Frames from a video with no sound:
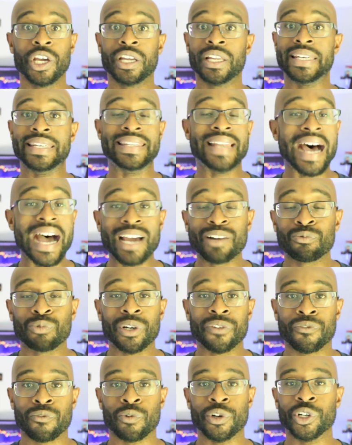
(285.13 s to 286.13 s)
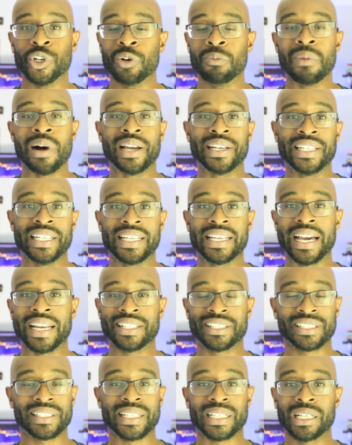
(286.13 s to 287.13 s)
not with real money, kind
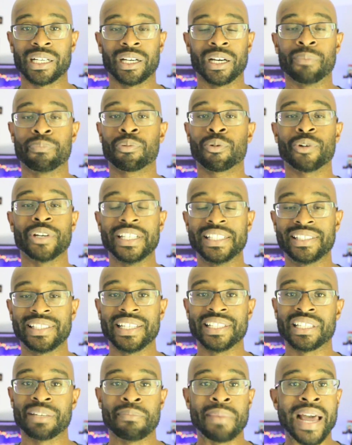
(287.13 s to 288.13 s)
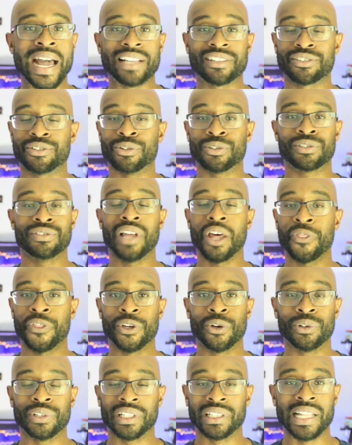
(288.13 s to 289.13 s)
of just like a preseason match. There's
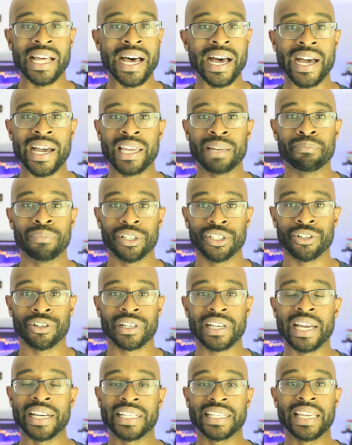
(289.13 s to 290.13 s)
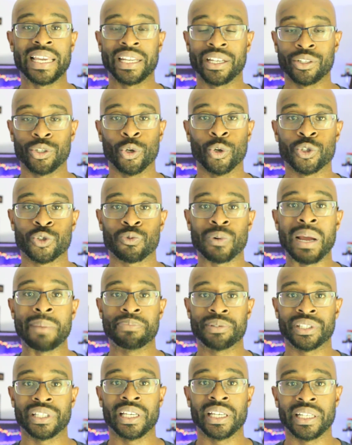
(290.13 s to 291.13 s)
nothing on the line, but you're kind of getting those
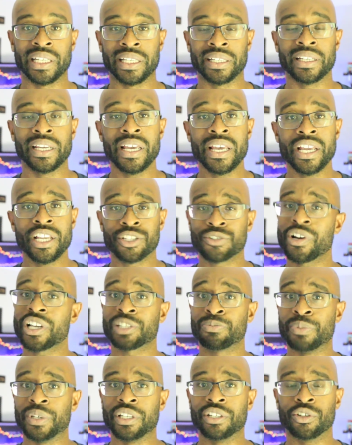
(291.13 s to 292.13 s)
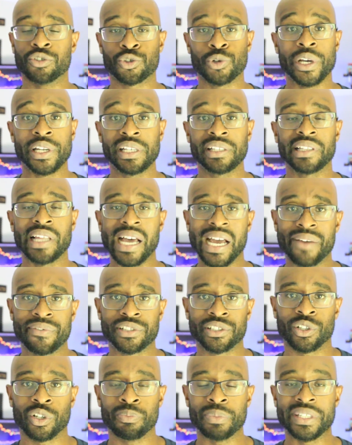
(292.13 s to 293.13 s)
reps in. And trust me, trading live
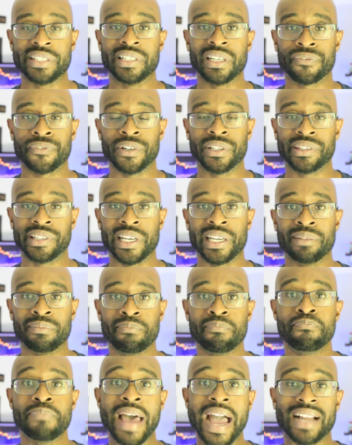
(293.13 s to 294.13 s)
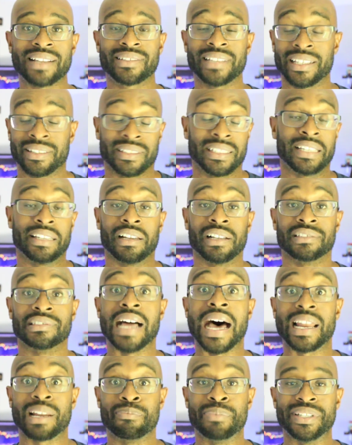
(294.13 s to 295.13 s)
is a little bit different than back testing. A
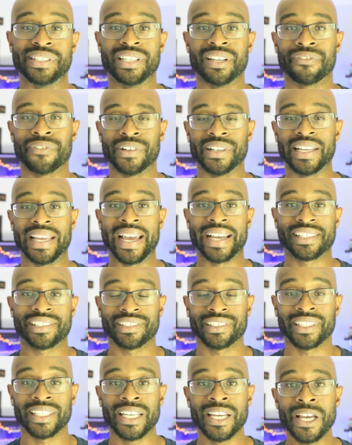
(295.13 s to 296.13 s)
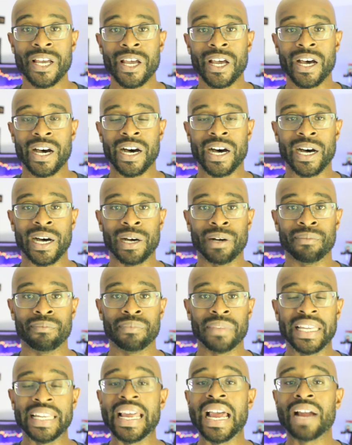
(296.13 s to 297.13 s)
lot of bit different, actually.
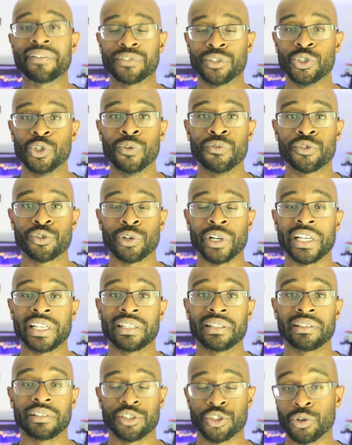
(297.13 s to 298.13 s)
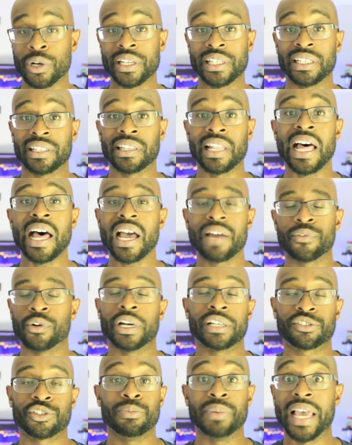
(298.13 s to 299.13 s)
And after you've traded live, or
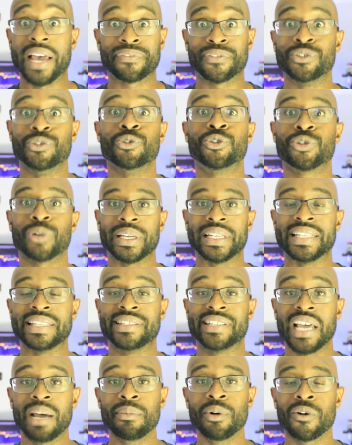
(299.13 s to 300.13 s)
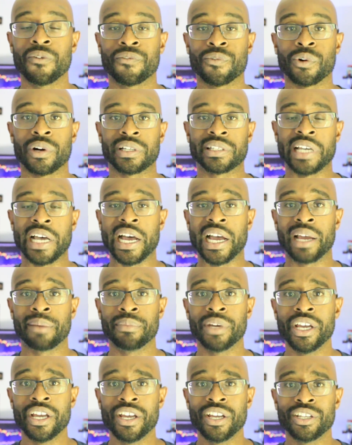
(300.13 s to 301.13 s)
excuse me, after you traded demo for a
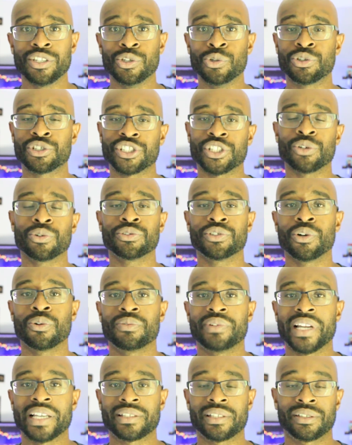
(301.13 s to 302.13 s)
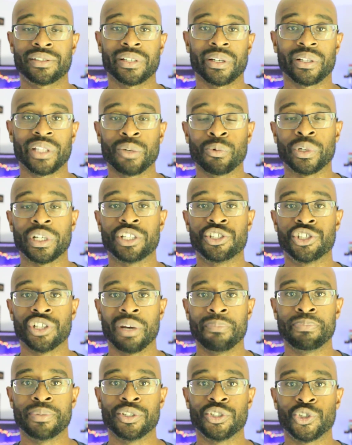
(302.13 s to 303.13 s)
time, you still don't necessarily want to
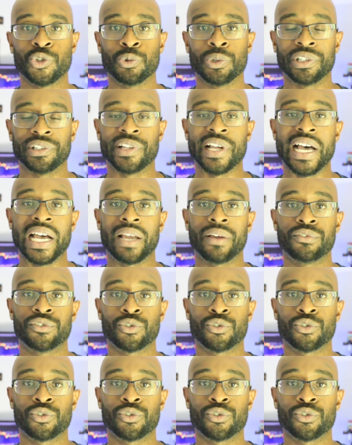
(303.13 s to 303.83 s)
jump into a live